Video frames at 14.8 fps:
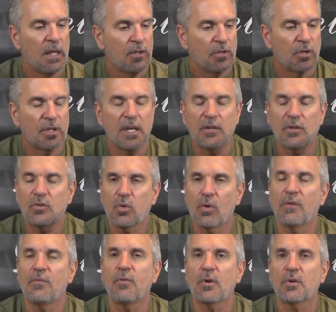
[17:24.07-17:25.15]
You're getting
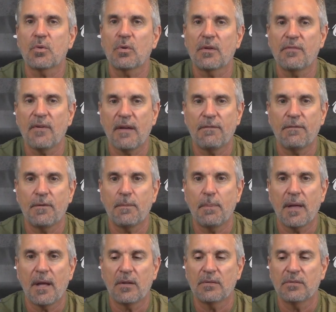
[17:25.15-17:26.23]
24, 25
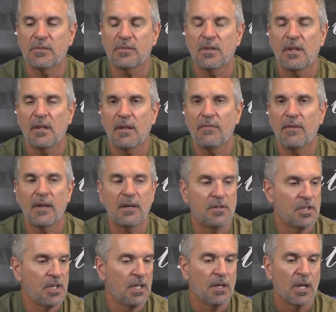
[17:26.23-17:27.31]
foot-pounds of
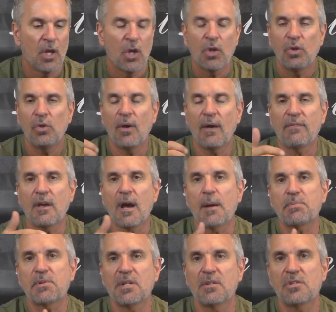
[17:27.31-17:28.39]
energy. You have the
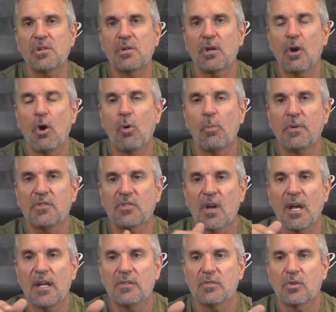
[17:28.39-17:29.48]
option of shooting open
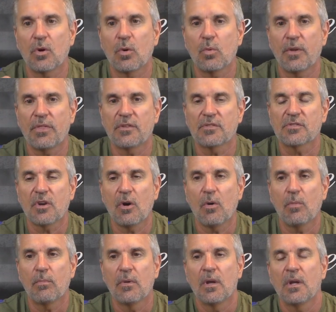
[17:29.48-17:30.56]
sights or with the
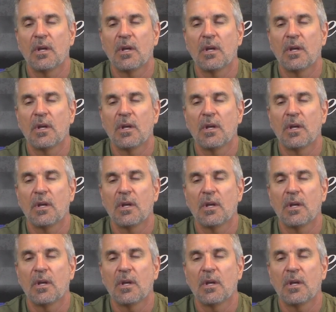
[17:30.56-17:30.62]
scope.